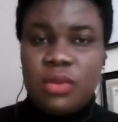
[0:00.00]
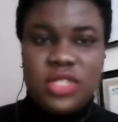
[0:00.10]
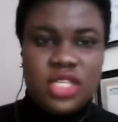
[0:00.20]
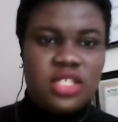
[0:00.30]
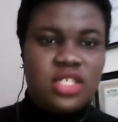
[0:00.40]

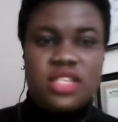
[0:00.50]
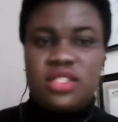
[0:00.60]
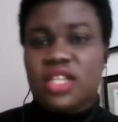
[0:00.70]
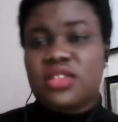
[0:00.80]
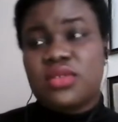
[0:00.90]
update their
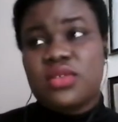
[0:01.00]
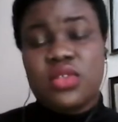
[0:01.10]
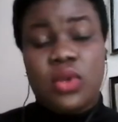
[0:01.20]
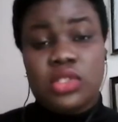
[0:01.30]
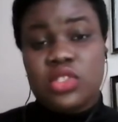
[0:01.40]

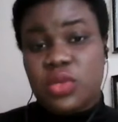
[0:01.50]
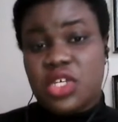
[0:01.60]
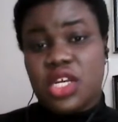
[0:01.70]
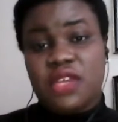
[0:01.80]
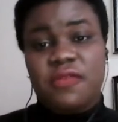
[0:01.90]
status on
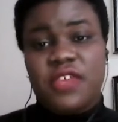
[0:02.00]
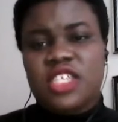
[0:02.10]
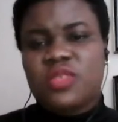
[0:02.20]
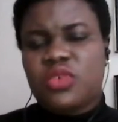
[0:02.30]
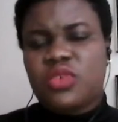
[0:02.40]
Twitter and
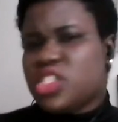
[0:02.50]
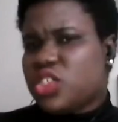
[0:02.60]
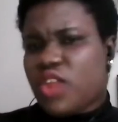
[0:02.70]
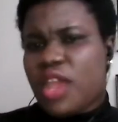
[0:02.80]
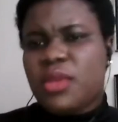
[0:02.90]
Facebook
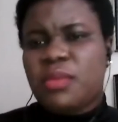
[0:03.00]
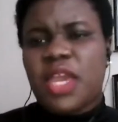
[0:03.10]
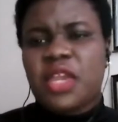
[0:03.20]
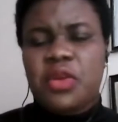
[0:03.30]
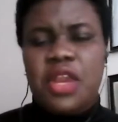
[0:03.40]
describing
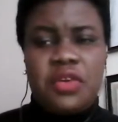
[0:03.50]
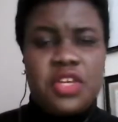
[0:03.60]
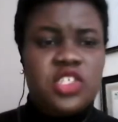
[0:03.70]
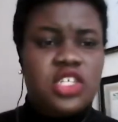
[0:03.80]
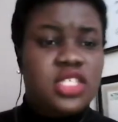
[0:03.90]

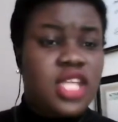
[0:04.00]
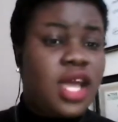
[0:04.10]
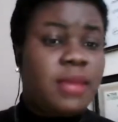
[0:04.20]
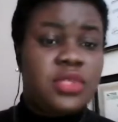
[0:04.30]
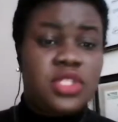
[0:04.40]
microaggressions that
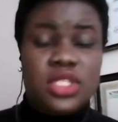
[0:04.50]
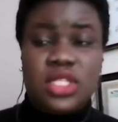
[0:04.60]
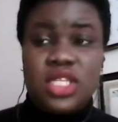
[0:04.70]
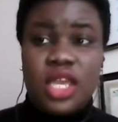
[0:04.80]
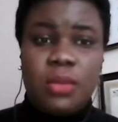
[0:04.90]
happen
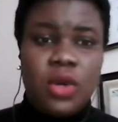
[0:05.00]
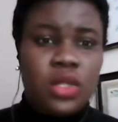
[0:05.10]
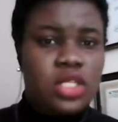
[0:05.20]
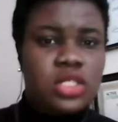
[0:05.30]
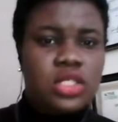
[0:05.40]
to them
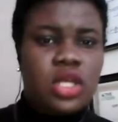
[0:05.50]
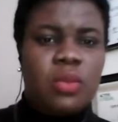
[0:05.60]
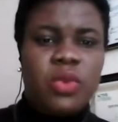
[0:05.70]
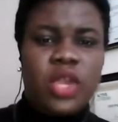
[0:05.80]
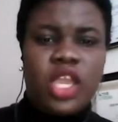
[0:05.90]
on the
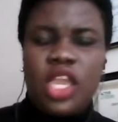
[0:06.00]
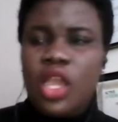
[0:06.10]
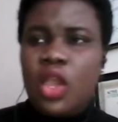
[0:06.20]
subway,